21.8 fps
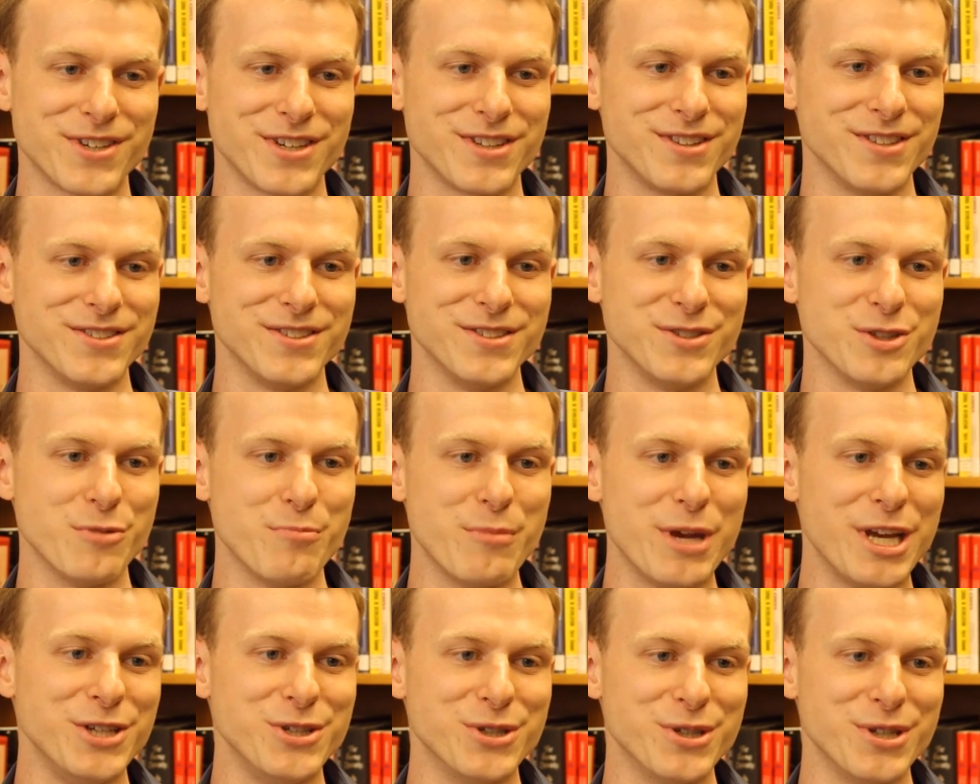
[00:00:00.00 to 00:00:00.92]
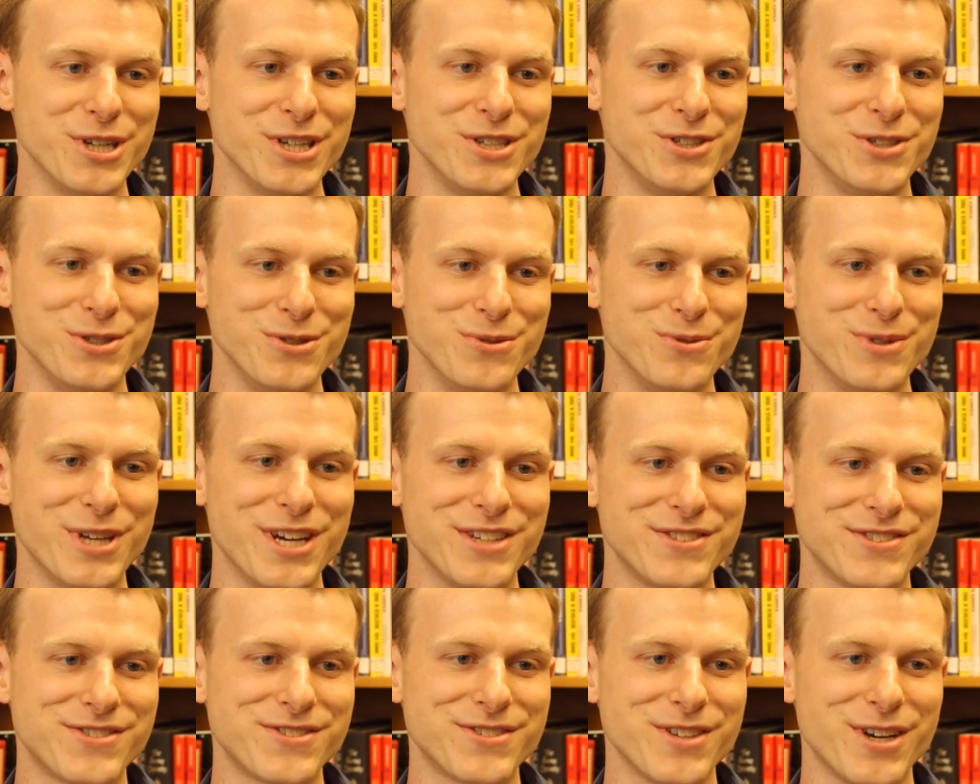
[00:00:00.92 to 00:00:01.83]
Like, this is a major issue
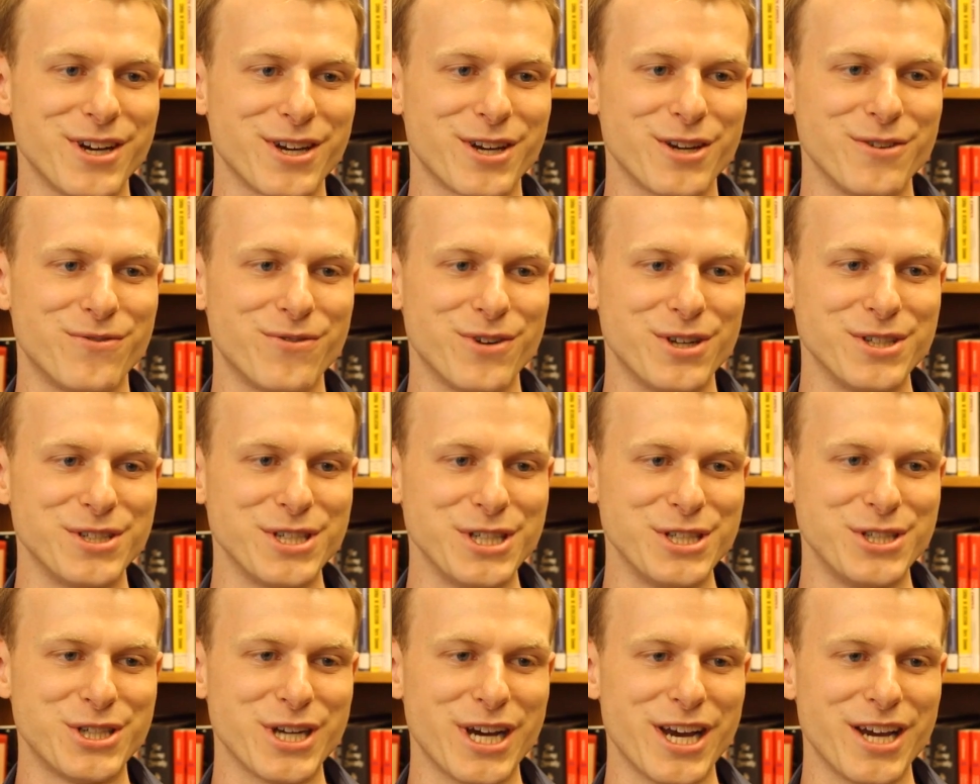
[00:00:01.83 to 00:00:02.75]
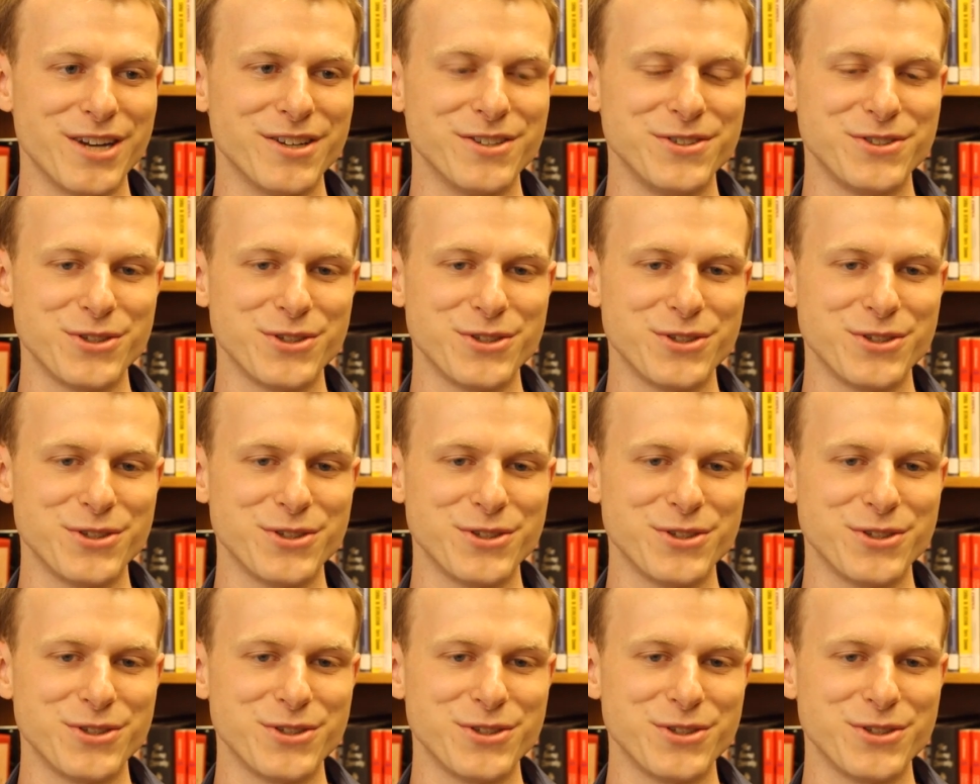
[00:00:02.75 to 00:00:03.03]
that's confronting China.